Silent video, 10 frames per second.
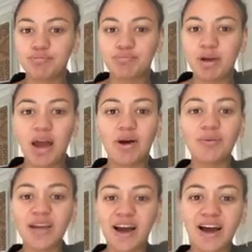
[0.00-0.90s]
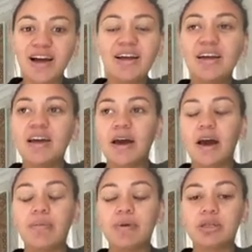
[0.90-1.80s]
how we are,
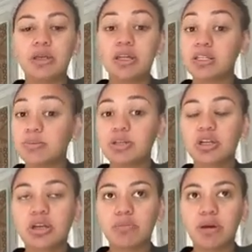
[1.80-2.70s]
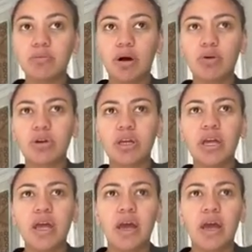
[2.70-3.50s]
and especially being Māori,